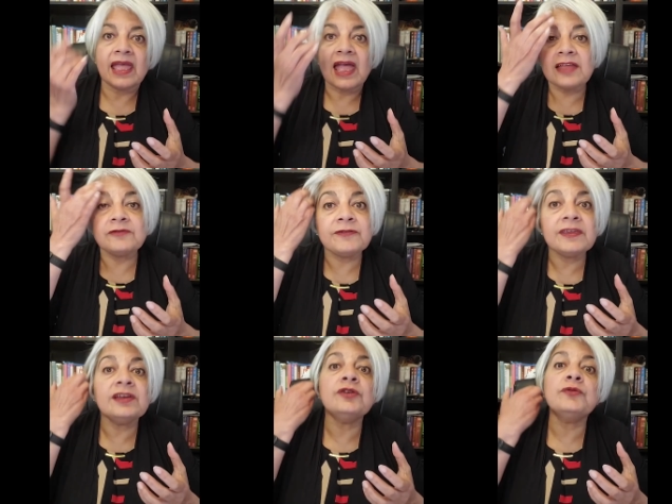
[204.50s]
And
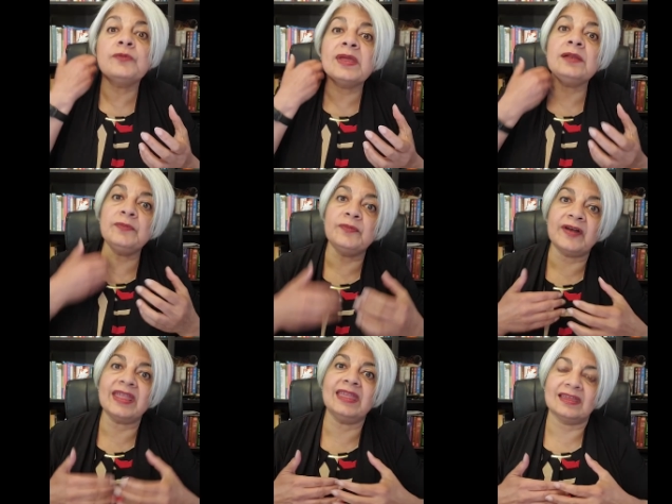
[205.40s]
fear will
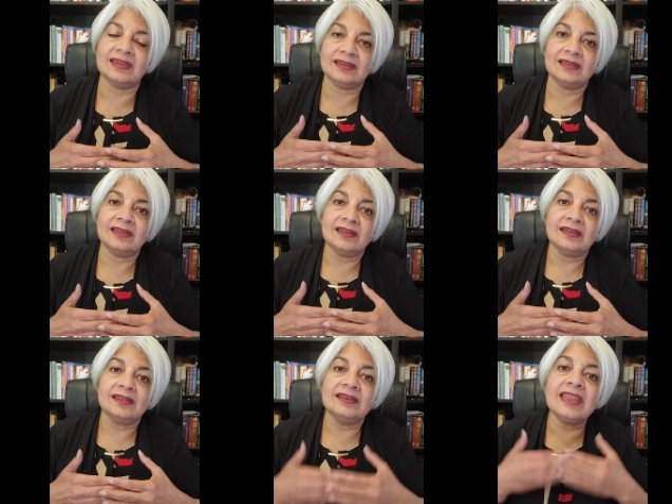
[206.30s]
bring
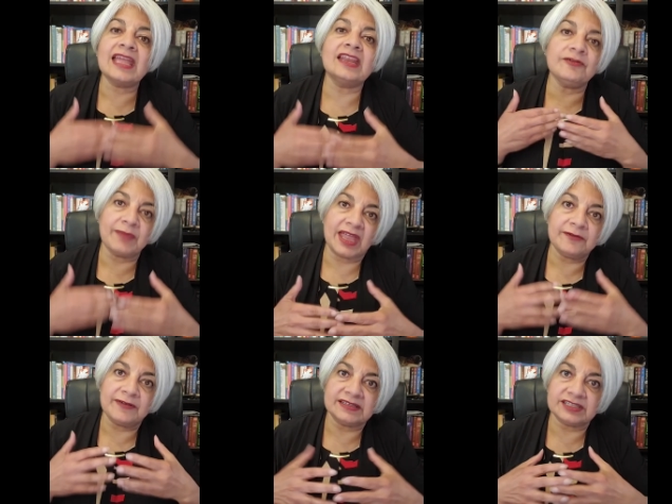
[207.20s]
negative
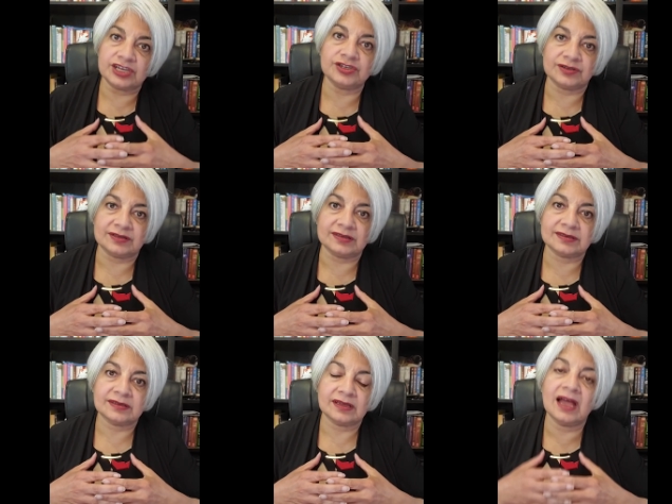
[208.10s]
manifestations
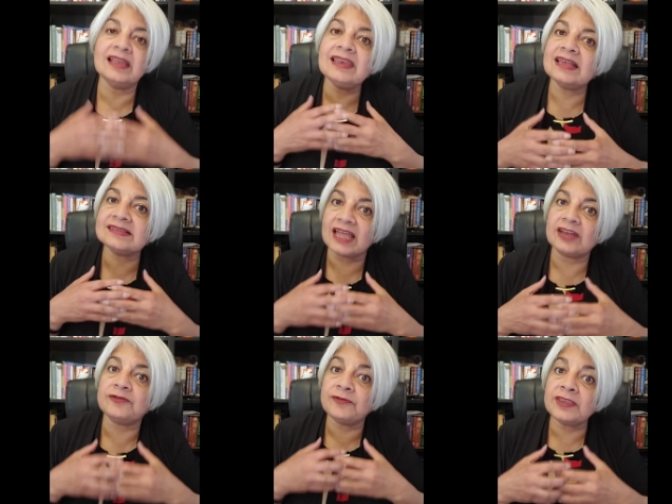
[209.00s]
unless
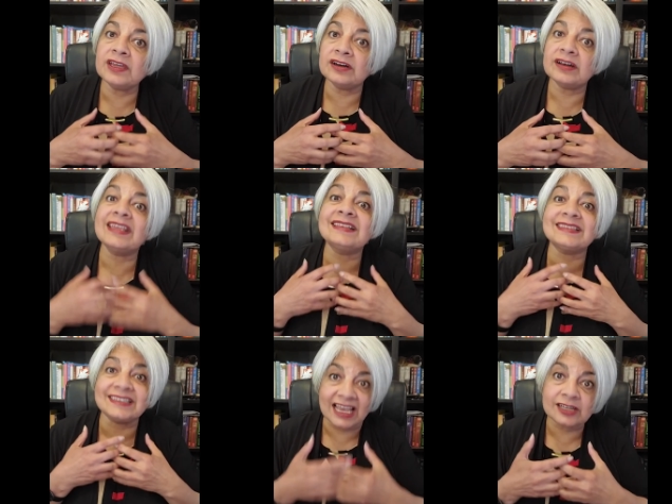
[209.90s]
that fear is
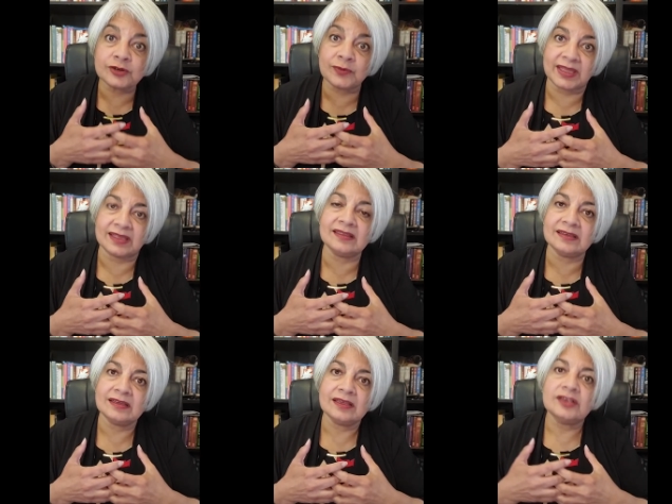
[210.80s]
dealt with
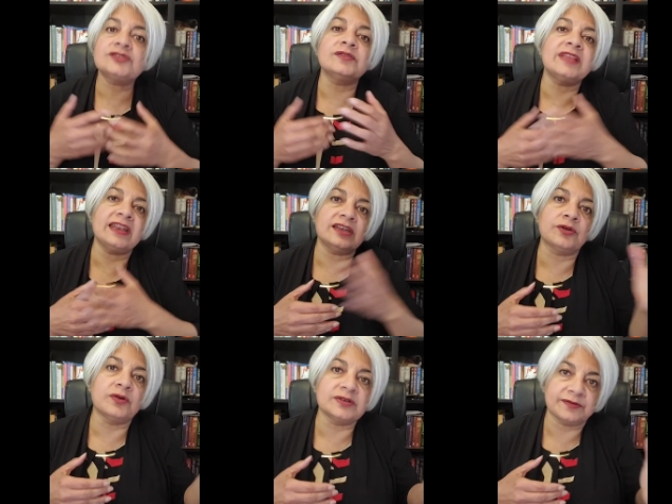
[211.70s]
so that it
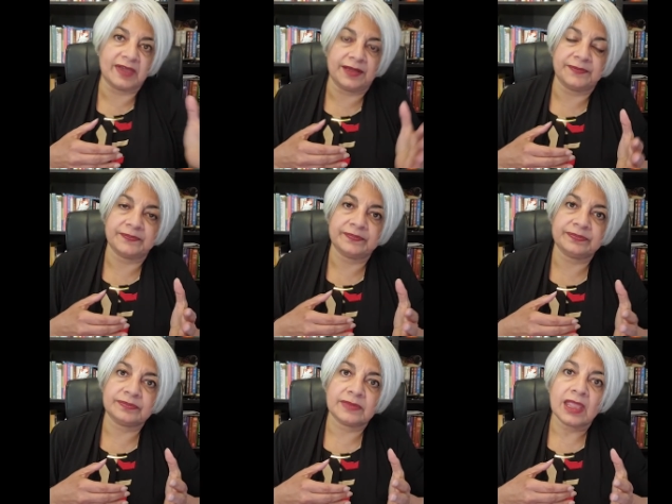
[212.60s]
goes away.
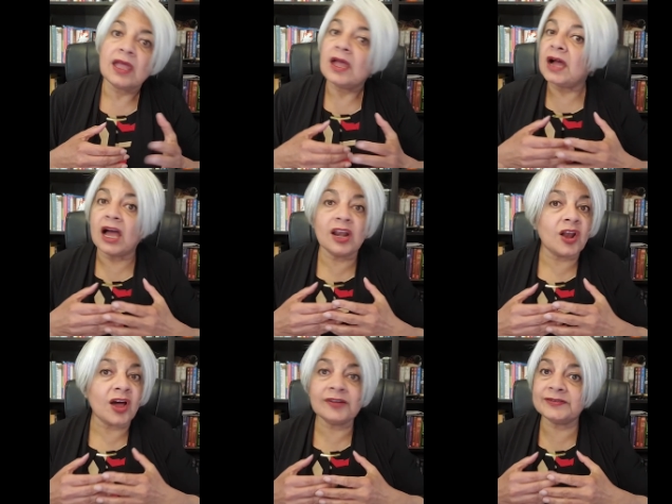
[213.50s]
A
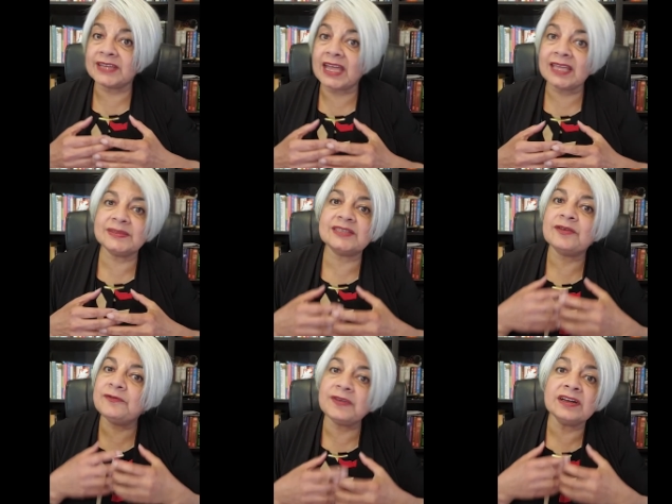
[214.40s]
lot of times,
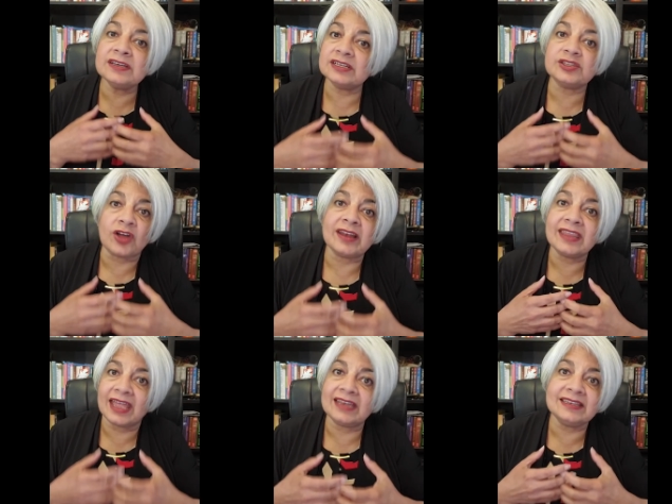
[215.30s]
fear does not
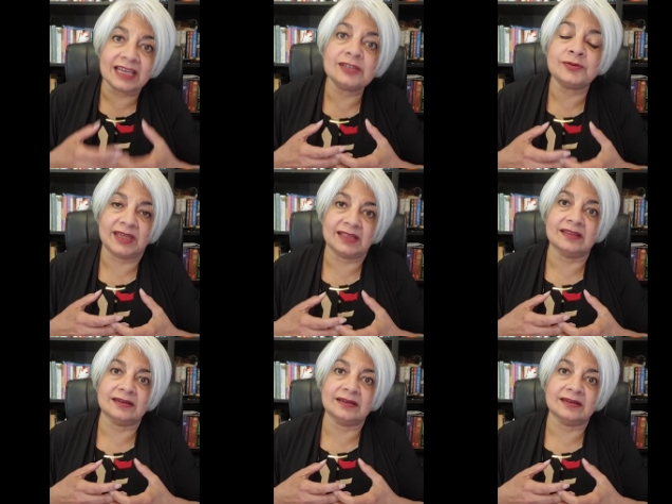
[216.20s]
get dealt with.